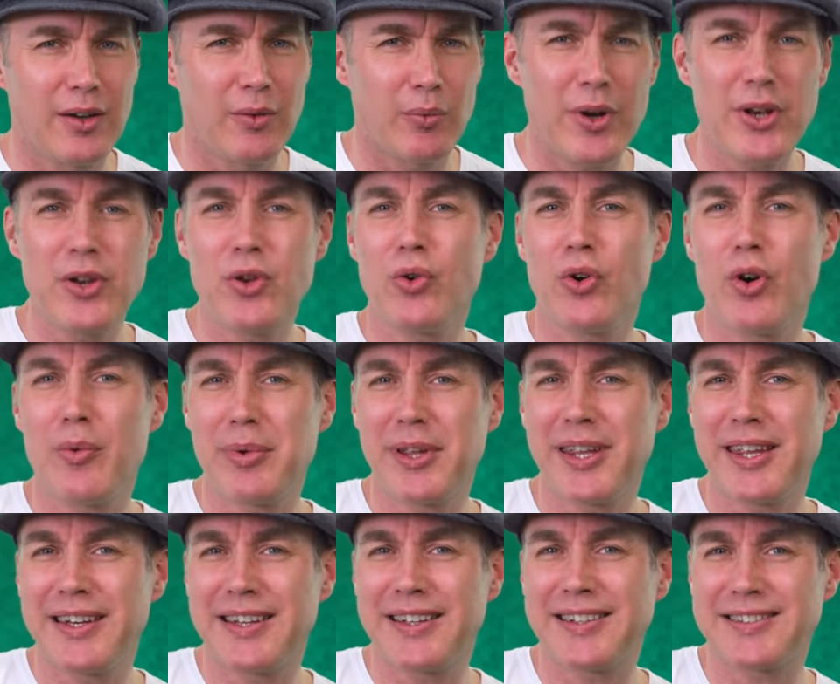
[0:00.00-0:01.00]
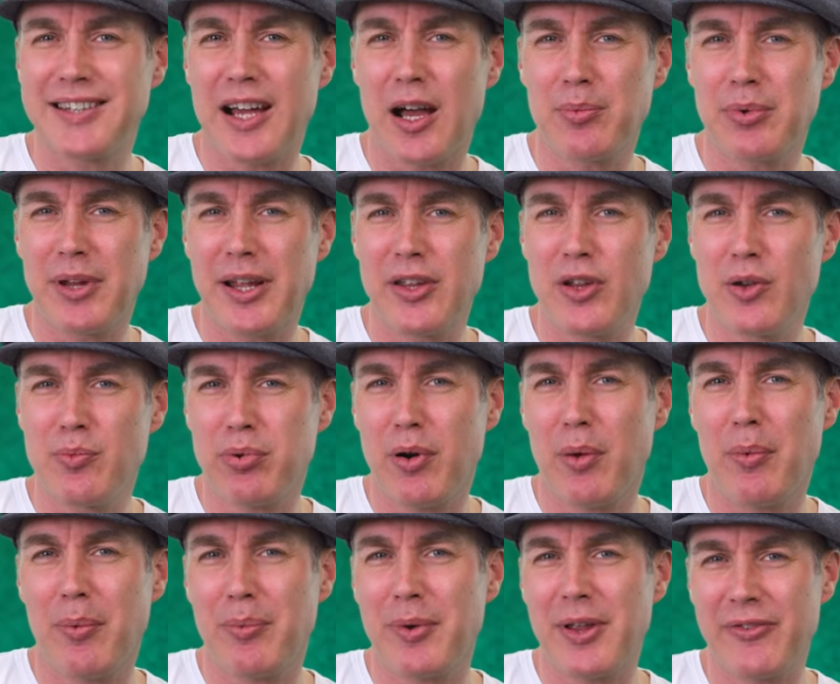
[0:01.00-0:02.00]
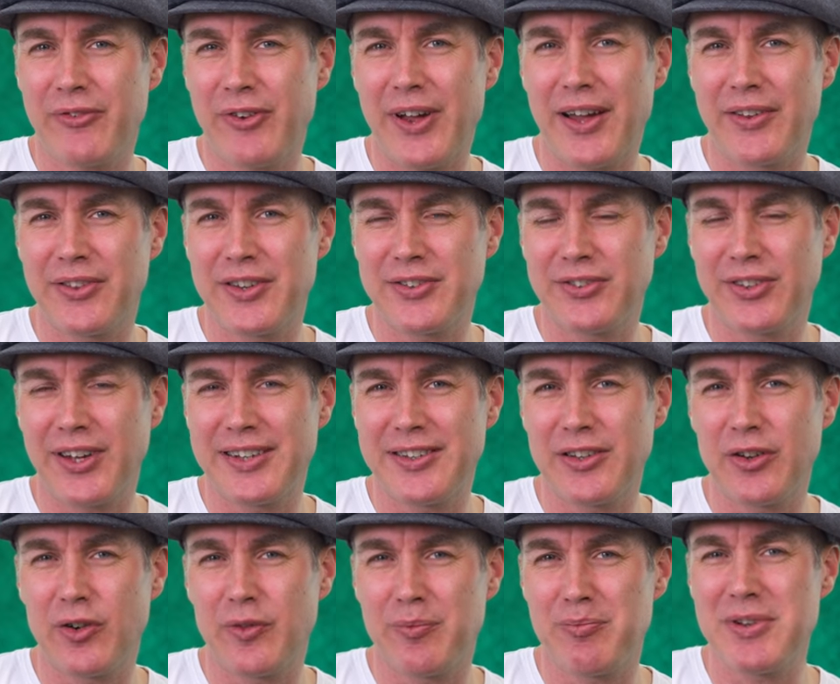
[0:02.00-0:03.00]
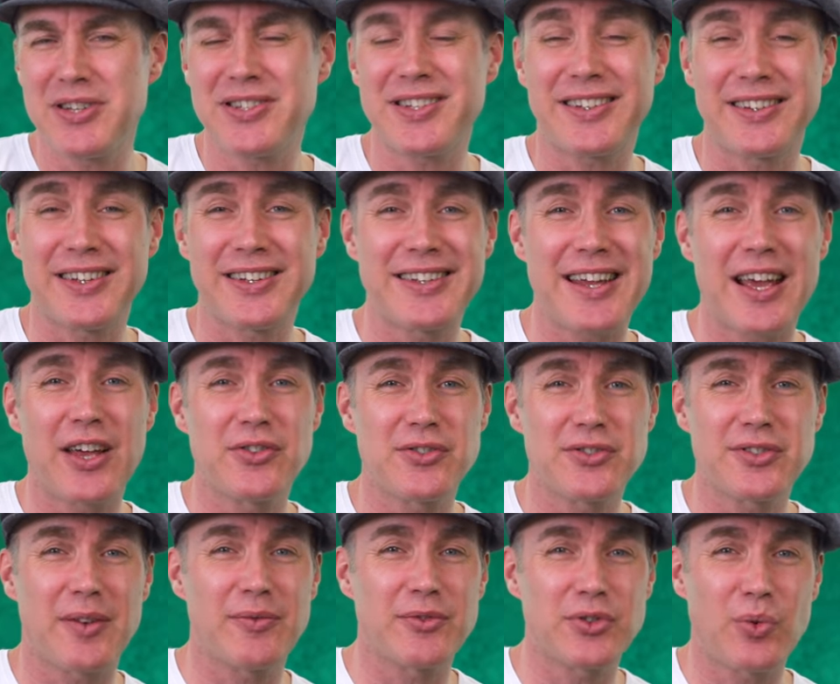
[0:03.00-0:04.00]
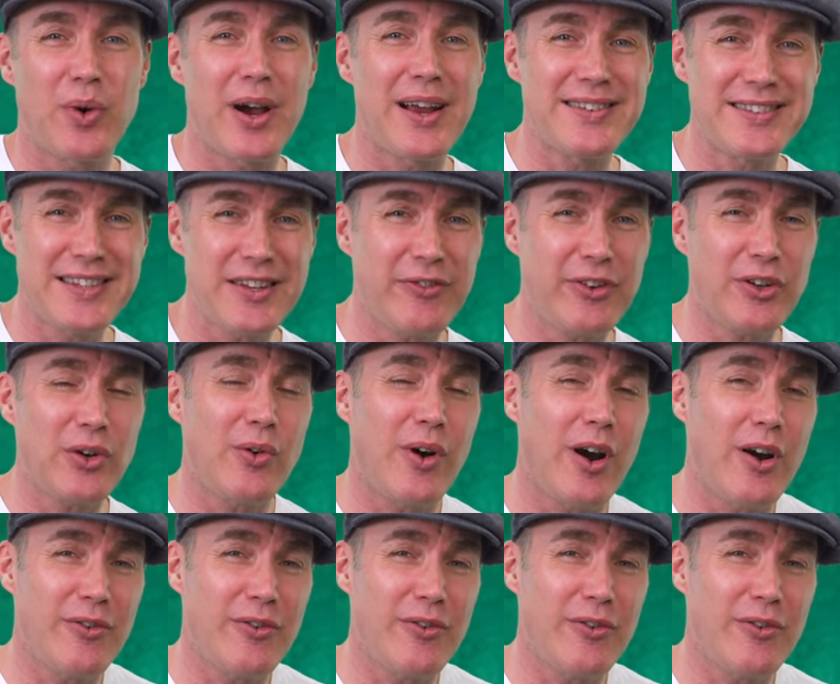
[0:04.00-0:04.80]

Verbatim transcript: When you were a beginner guitar player, you probably found this idea of missing the down strums quite difficult.